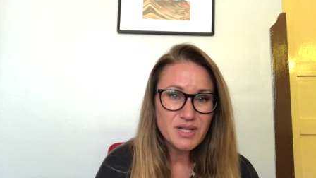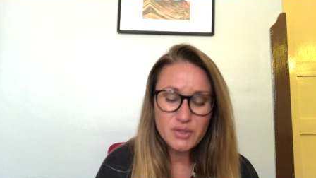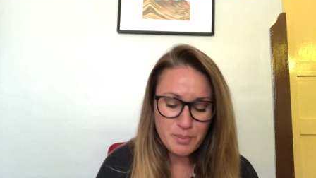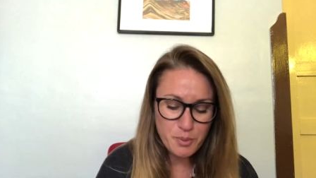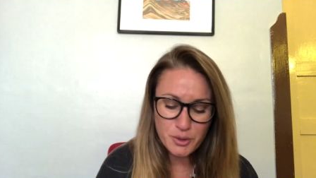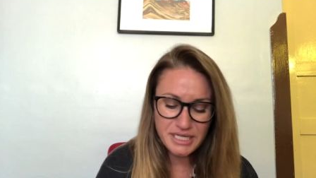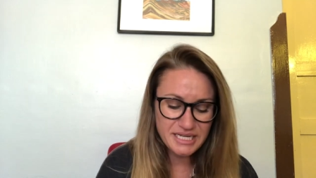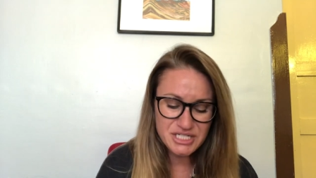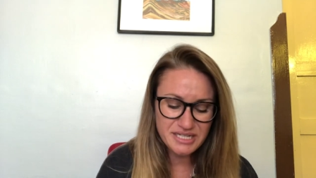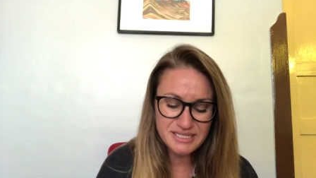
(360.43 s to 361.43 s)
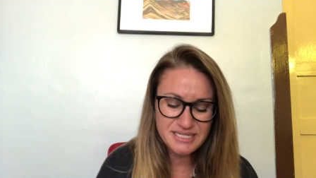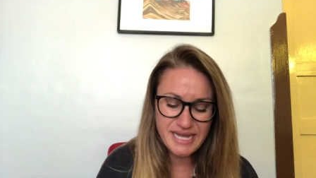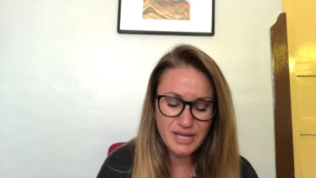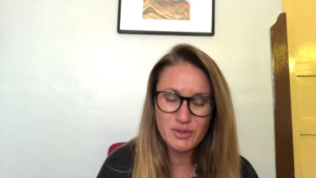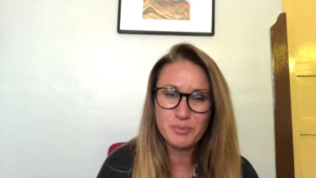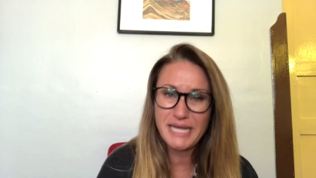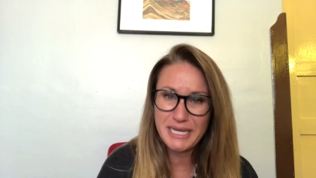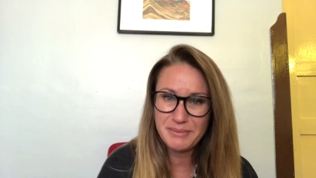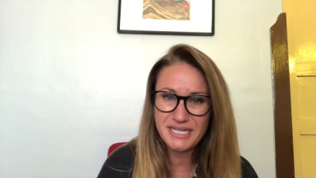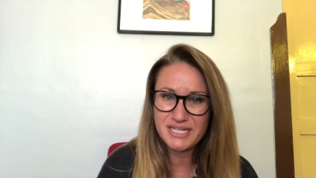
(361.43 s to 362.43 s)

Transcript: not putting each other down or blaming